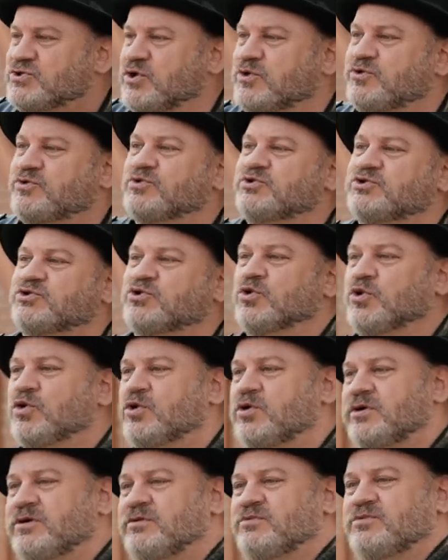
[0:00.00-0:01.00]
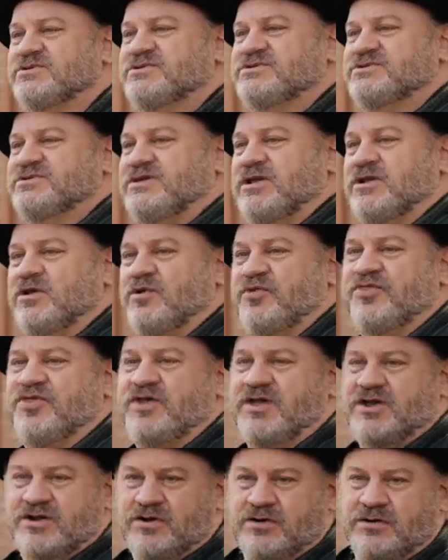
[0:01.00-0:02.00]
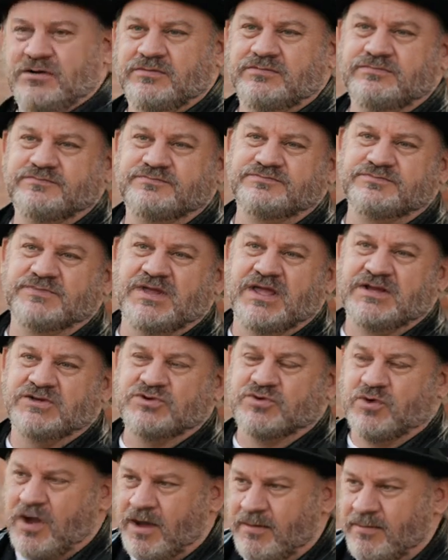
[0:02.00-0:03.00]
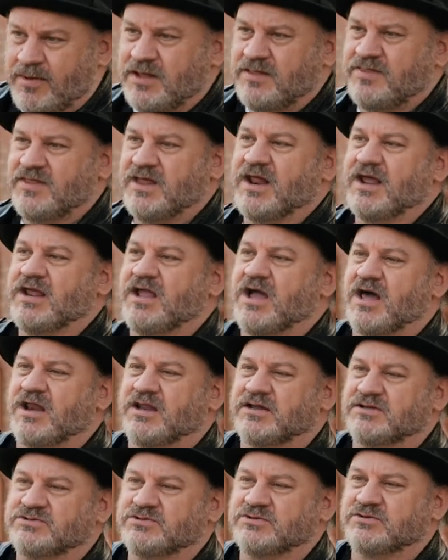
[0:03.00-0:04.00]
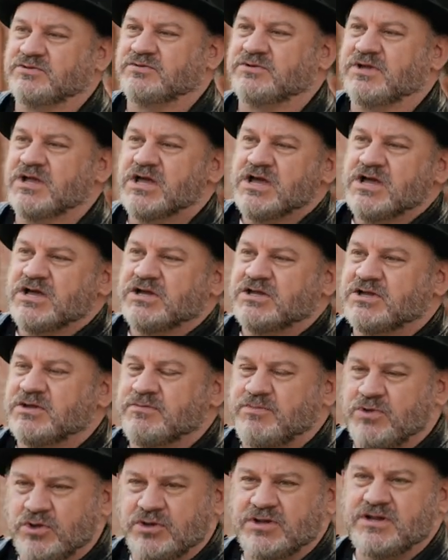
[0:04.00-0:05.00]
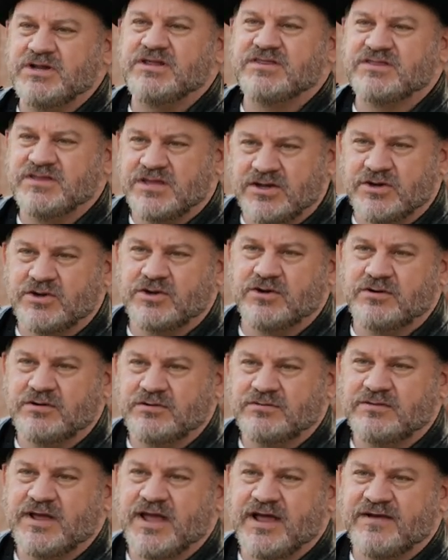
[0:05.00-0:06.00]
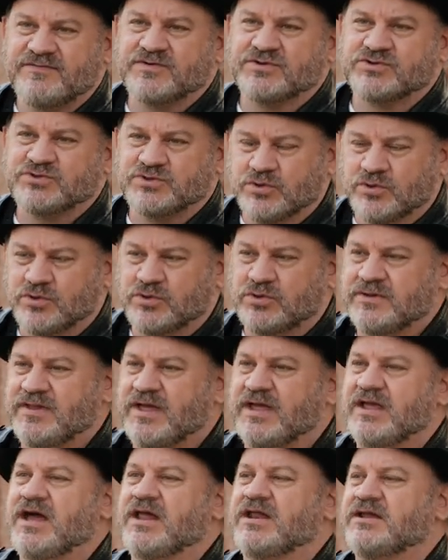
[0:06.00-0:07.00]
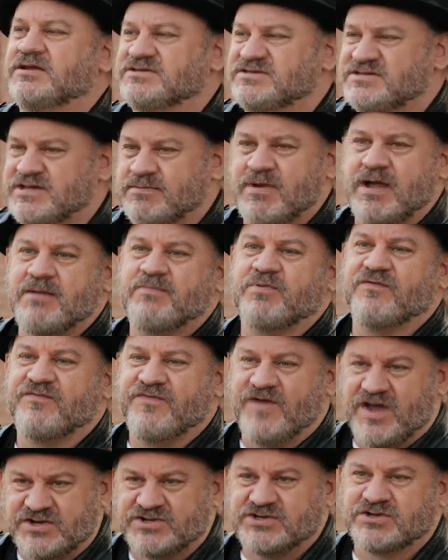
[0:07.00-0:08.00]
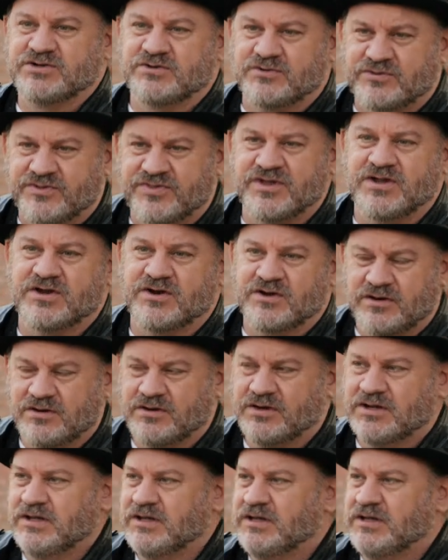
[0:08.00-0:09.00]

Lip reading: So through school, it was, you know, theater and drama, and then I got into community theater after school, and I got into semi-professional theater.